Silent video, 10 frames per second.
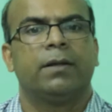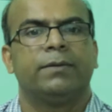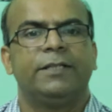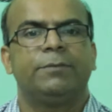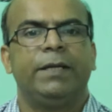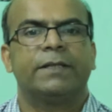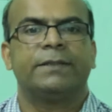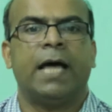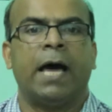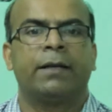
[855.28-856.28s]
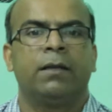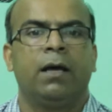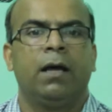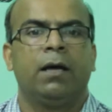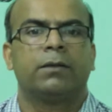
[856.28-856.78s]
This means
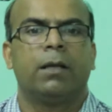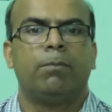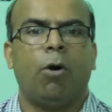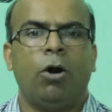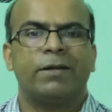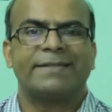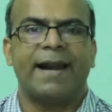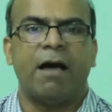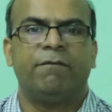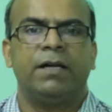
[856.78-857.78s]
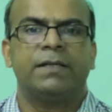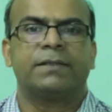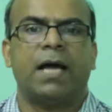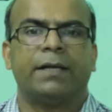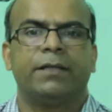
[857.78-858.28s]
that the ball
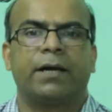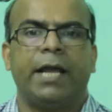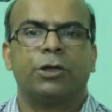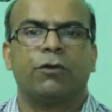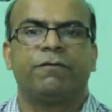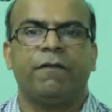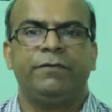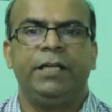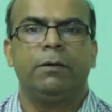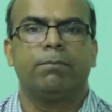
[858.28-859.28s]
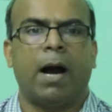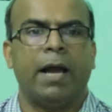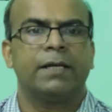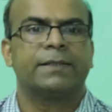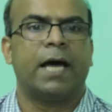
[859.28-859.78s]
travels at the rate of 15
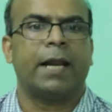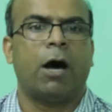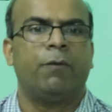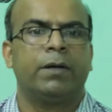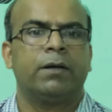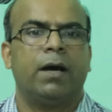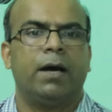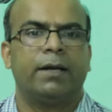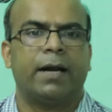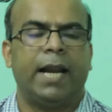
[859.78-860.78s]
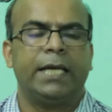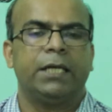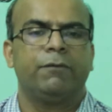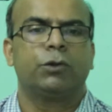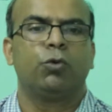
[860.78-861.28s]
miles an hour
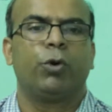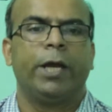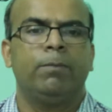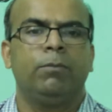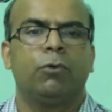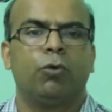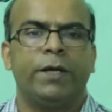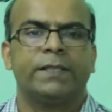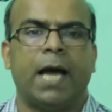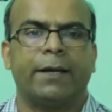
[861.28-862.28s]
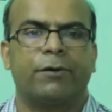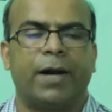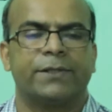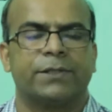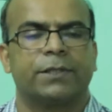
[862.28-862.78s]
relative to him who is at
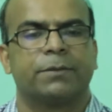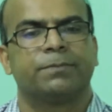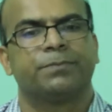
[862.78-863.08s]
rest.